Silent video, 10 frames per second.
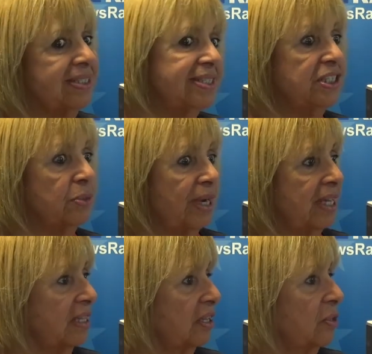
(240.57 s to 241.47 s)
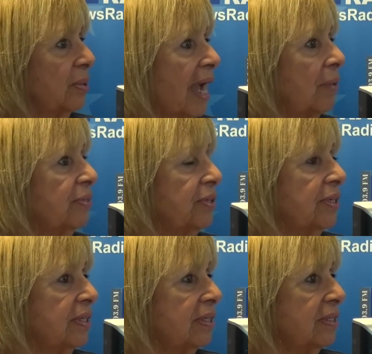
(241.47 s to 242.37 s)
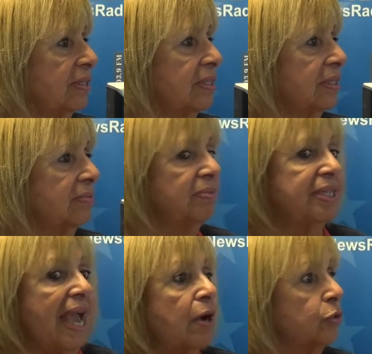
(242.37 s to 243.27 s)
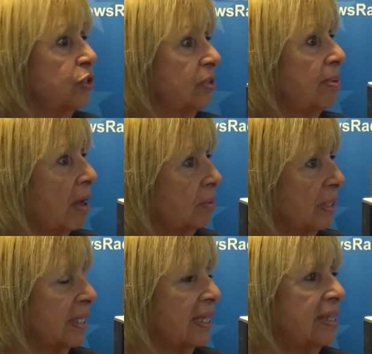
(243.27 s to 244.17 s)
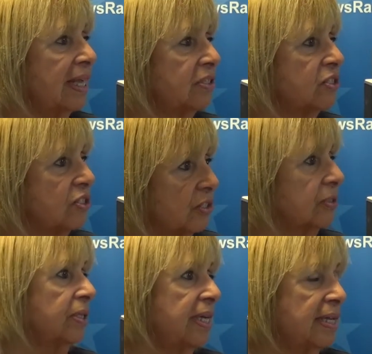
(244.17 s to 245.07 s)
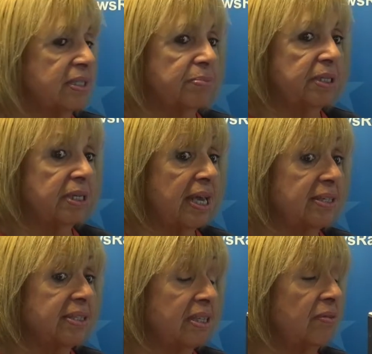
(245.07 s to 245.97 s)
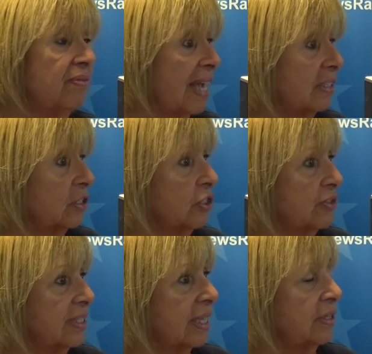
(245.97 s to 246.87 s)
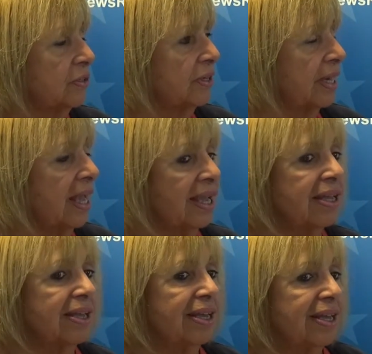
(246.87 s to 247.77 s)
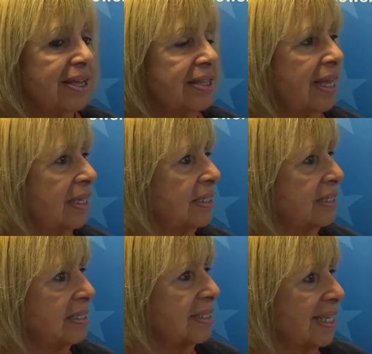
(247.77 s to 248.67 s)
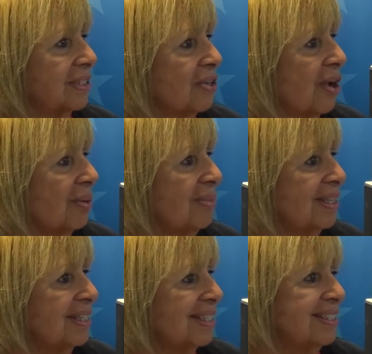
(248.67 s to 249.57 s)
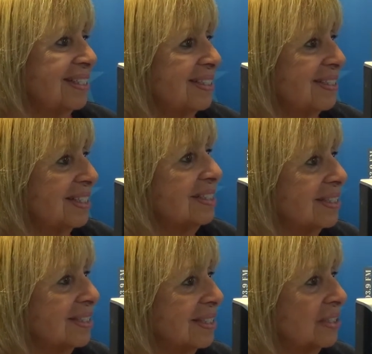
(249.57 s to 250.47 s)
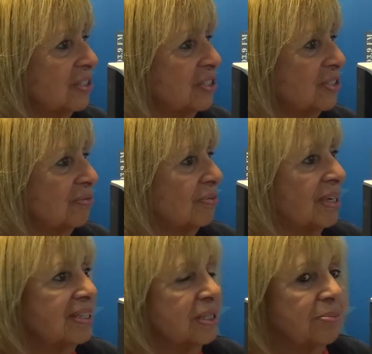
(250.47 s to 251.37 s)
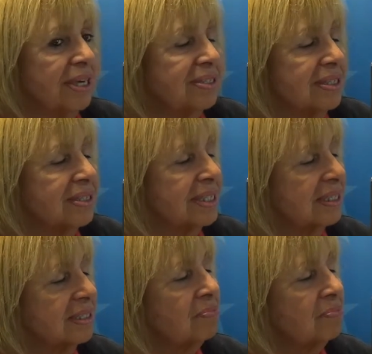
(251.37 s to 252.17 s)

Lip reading: insinuating that you were out there to gouge the public. And that certainly hasn't been the case. And the fact that you're saying here today that it's the second time in 19 seasons that you've raised prices, that's